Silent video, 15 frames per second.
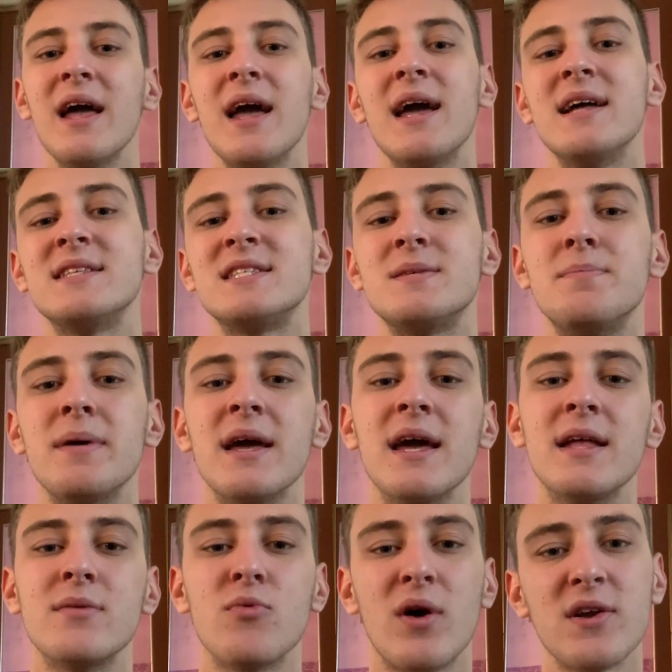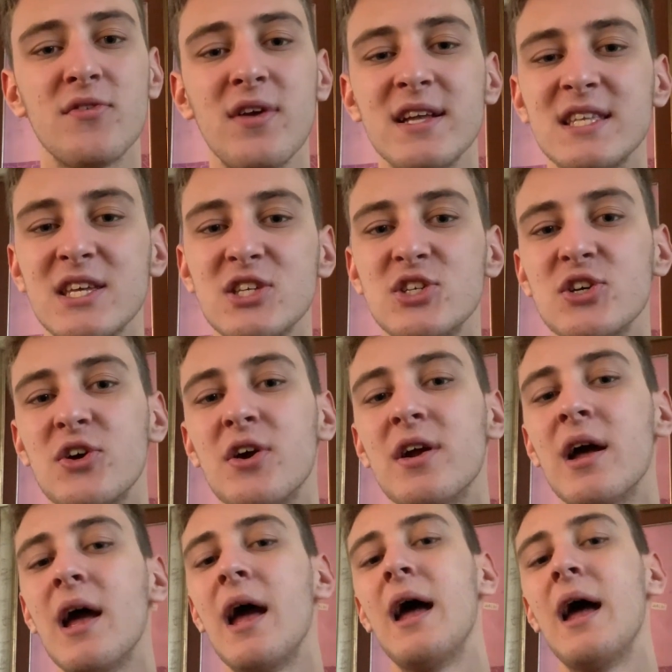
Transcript: It's been One Greek Teacher,